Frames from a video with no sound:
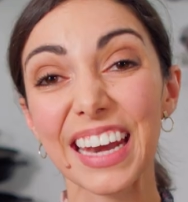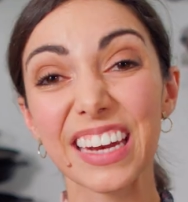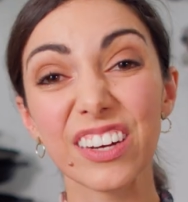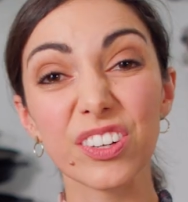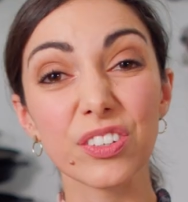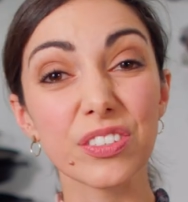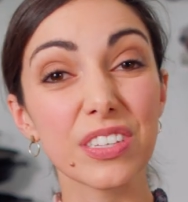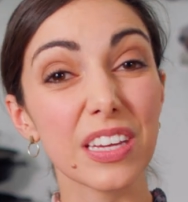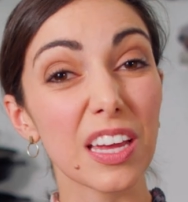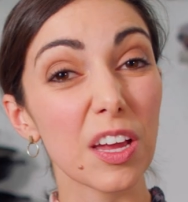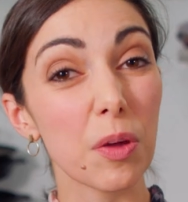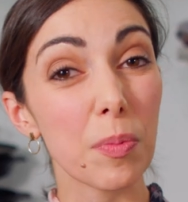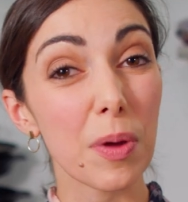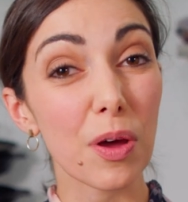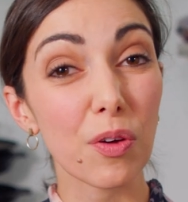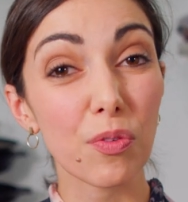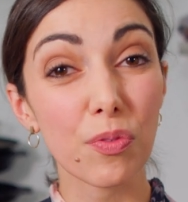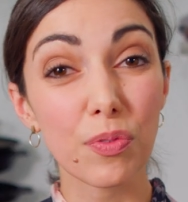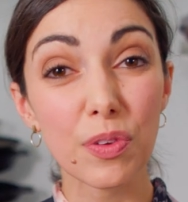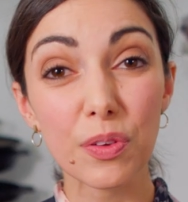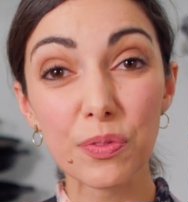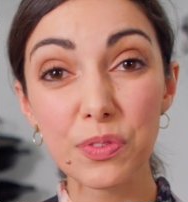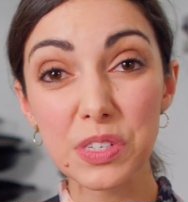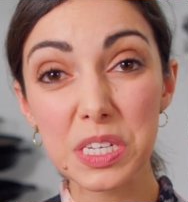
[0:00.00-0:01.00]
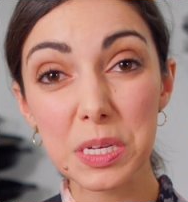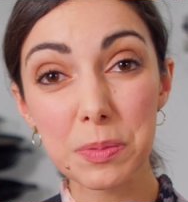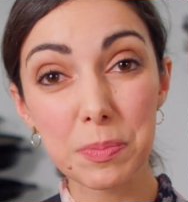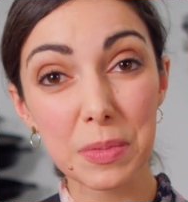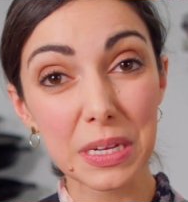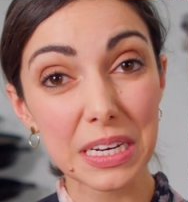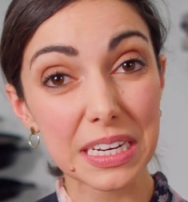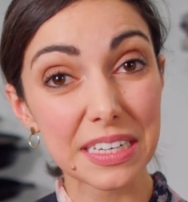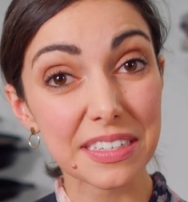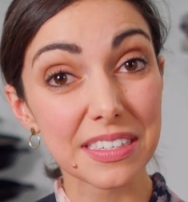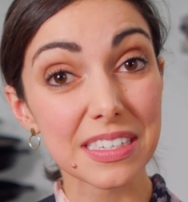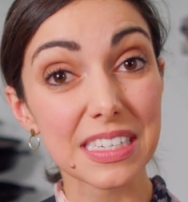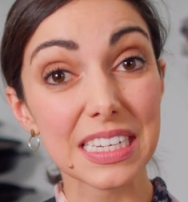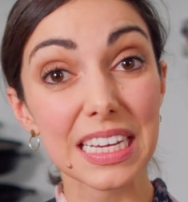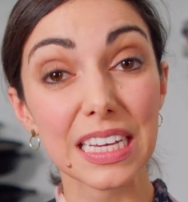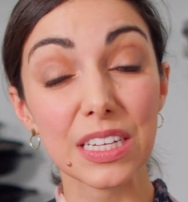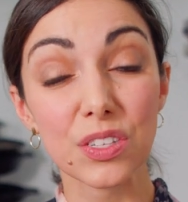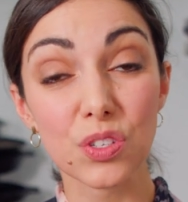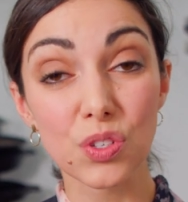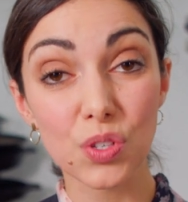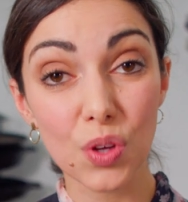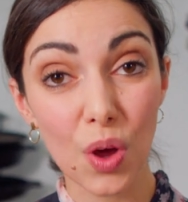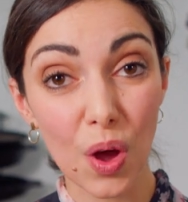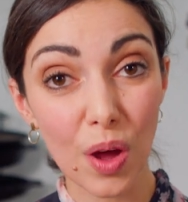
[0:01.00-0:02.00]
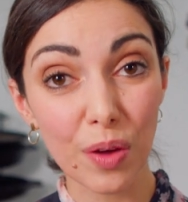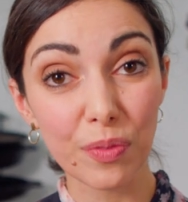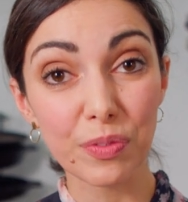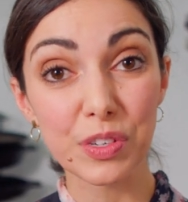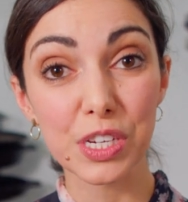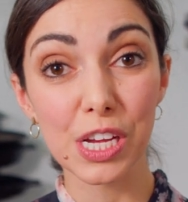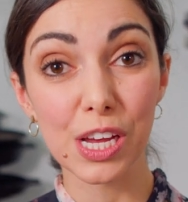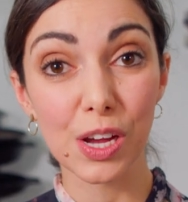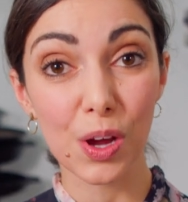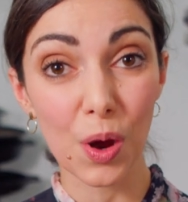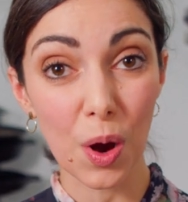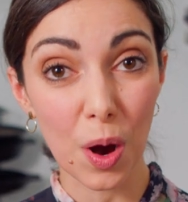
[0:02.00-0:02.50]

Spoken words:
and it'll take about 15 minutes to get soft and